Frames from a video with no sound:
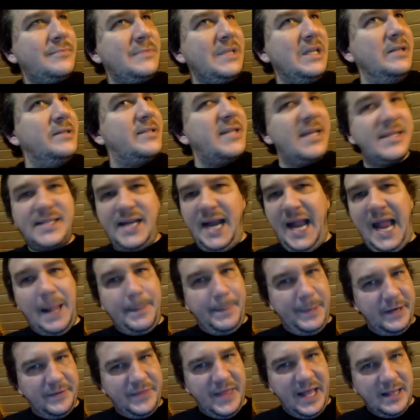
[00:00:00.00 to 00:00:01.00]
doesn't
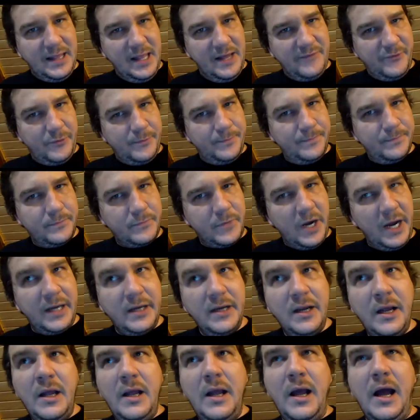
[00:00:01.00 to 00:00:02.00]
happen at that level, right?
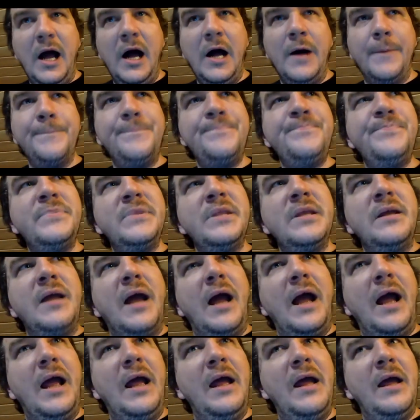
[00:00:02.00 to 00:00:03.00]

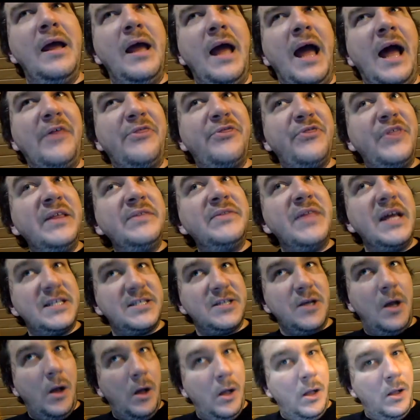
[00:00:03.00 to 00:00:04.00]
I think that's
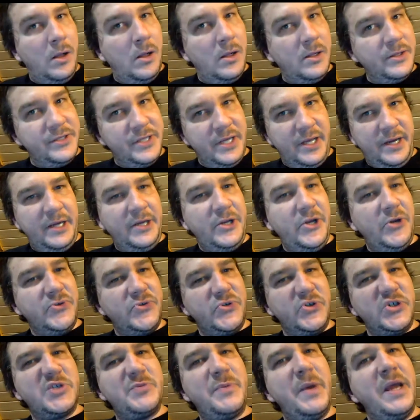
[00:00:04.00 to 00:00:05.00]
all done in user
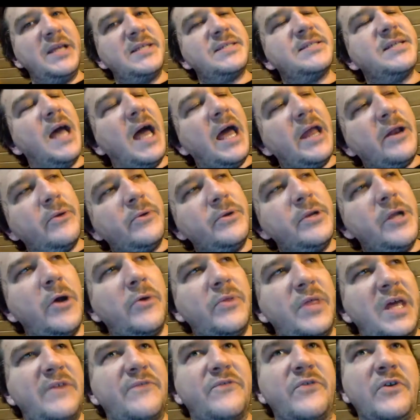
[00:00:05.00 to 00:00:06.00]
space. I don't know
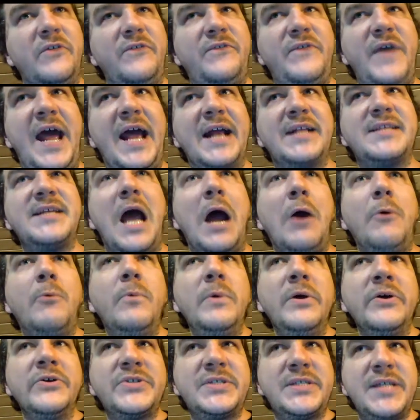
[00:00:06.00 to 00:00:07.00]
that for a fact. I
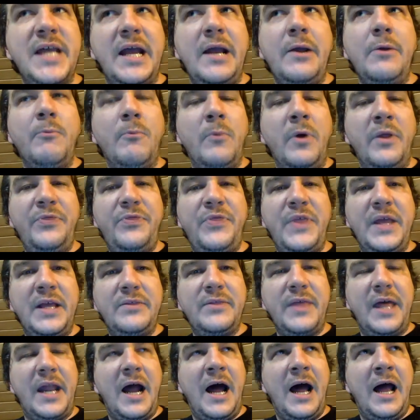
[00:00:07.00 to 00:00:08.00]
will say one thing
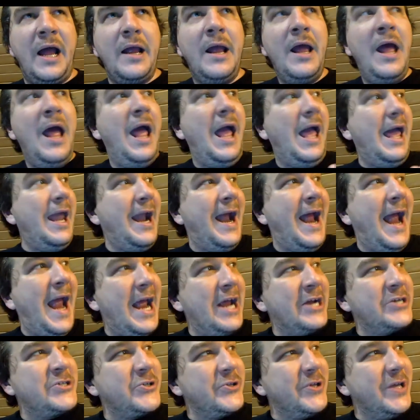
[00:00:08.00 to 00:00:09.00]
that I
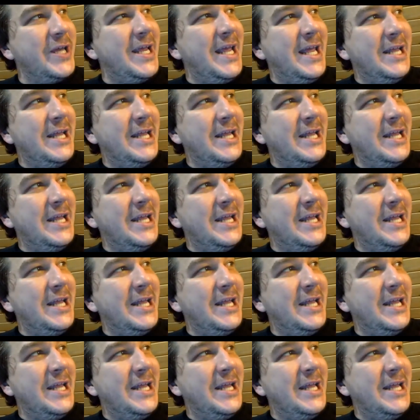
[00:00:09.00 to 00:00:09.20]
actually, in